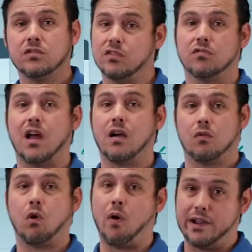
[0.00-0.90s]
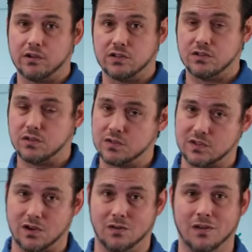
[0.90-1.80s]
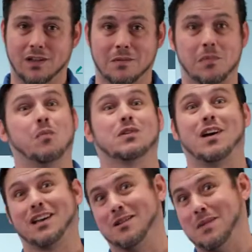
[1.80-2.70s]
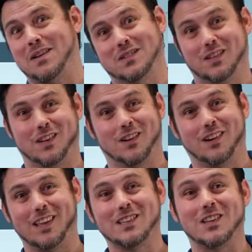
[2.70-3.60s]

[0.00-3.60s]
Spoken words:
You're not required to do so, but we're talking about security.